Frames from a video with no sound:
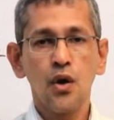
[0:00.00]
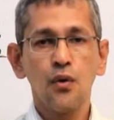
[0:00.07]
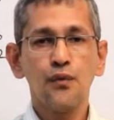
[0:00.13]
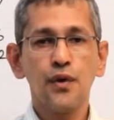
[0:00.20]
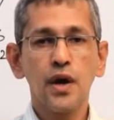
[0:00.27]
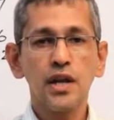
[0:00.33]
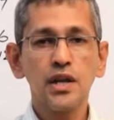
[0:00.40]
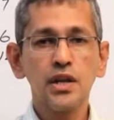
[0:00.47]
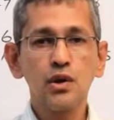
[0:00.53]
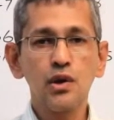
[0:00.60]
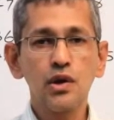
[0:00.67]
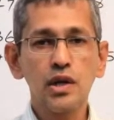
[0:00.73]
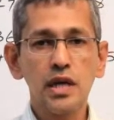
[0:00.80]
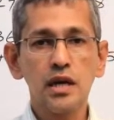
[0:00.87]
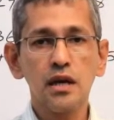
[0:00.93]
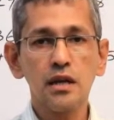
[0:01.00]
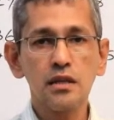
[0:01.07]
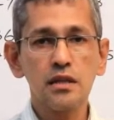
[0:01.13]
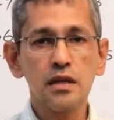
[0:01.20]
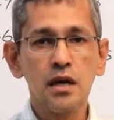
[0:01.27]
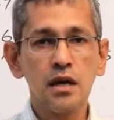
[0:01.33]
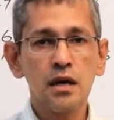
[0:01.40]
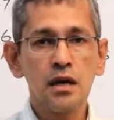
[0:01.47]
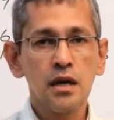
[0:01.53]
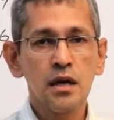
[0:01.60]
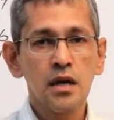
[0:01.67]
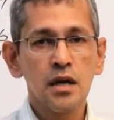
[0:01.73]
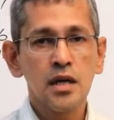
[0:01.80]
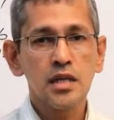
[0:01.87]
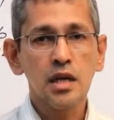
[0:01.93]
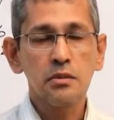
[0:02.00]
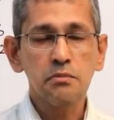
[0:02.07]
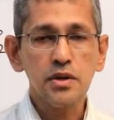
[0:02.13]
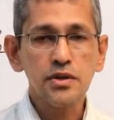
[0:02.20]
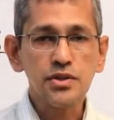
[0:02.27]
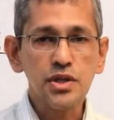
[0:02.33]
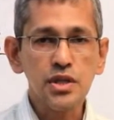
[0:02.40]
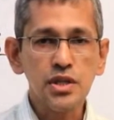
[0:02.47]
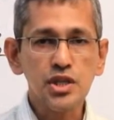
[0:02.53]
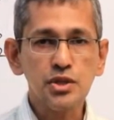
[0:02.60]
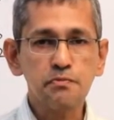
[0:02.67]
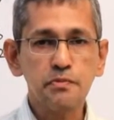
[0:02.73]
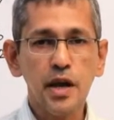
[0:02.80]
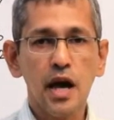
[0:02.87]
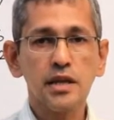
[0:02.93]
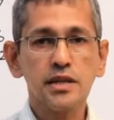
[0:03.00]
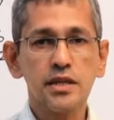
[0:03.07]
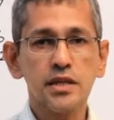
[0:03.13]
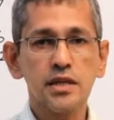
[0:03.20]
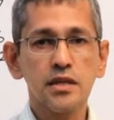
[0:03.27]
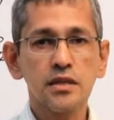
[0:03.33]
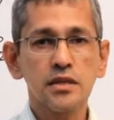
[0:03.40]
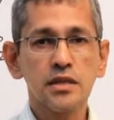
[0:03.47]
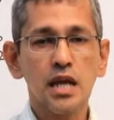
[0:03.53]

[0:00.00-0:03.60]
When you look at the number series patterns